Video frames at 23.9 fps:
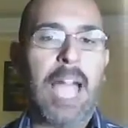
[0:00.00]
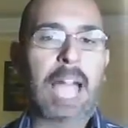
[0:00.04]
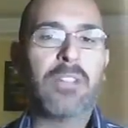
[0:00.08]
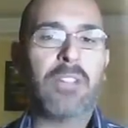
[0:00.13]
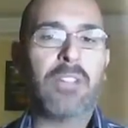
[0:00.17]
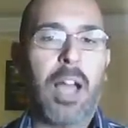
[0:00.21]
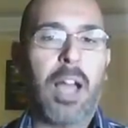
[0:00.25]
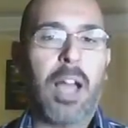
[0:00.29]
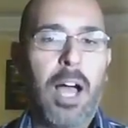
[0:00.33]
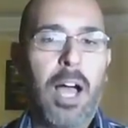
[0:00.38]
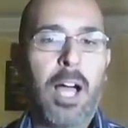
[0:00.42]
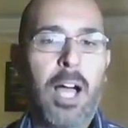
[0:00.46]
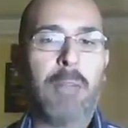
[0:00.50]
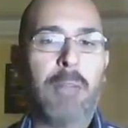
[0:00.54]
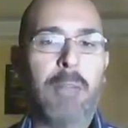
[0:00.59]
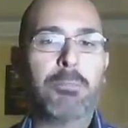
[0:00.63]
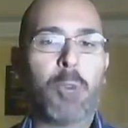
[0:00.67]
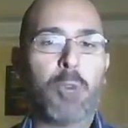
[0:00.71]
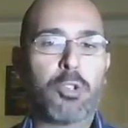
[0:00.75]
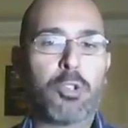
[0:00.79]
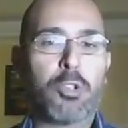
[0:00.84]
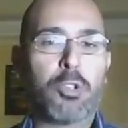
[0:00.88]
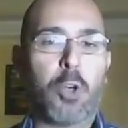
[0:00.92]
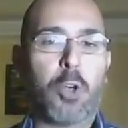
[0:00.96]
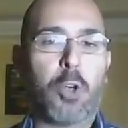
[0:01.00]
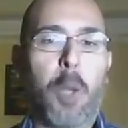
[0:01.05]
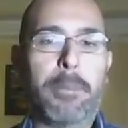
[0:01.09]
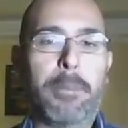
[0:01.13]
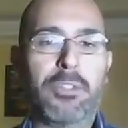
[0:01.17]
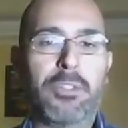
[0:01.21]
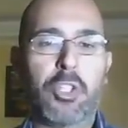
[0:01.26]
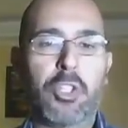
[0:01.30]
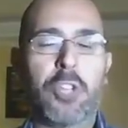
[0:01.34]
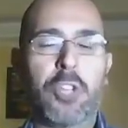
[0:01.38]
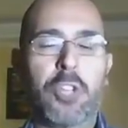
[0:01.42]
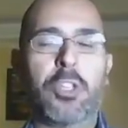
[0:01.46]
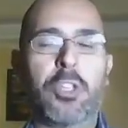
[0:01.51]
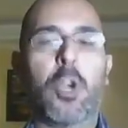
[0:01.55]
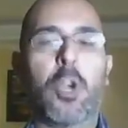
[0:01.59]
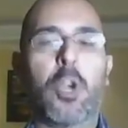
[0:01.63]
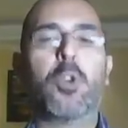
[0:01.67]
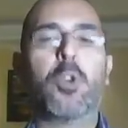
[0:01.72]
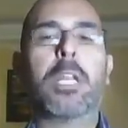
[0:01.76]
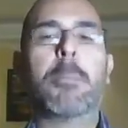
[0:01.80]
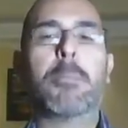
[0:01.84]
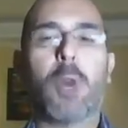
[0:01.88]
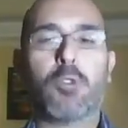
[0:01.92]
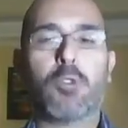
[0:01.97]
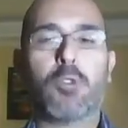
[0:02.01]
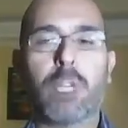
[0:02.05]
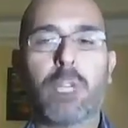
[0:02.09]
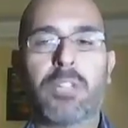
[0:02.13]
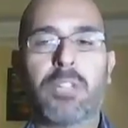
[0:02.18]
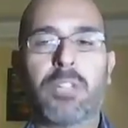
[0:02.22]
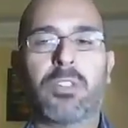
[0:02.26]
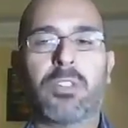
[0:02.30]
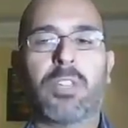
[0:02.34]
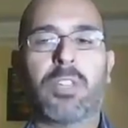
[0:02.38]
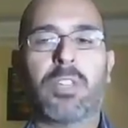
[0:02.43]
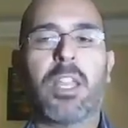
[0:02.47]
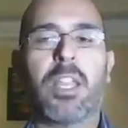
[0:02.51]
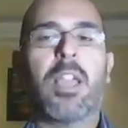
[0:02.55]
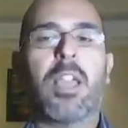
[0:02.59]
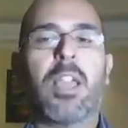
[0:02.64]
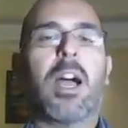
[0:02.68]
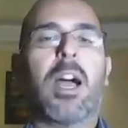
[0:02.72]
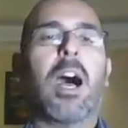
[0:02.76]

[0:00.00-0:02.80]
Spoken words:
as armed moderate opposition. The only moderates